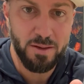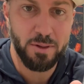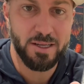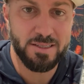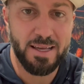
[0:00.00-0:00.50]

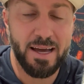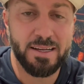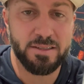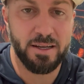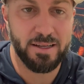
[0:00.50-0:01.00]
because that
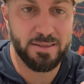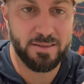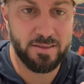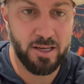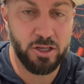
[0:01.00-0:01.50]
is going to
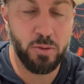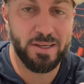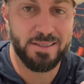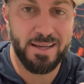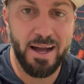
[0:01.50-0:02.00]
tell you
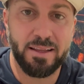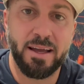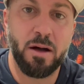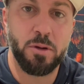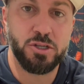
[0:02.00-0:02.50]
exactly
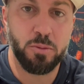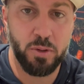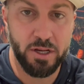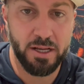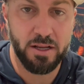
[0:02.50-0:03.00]
how much you're
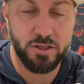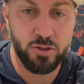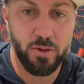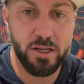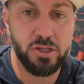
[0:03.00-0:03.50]
putting into the
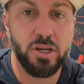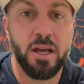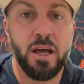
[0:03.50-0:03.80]
syringe.